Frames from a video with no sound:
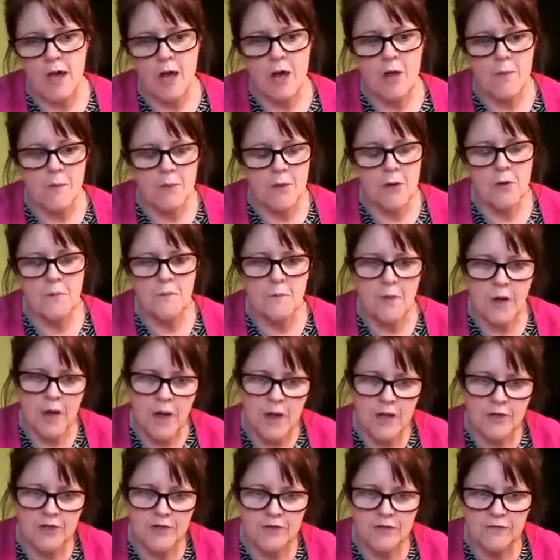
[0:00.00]
I put mine
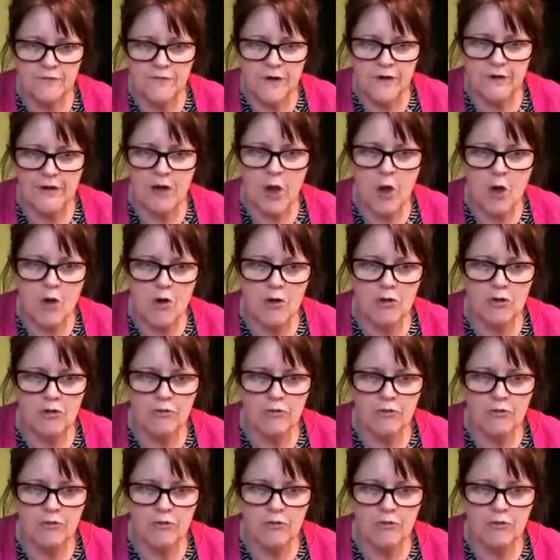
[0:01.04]
under a very hot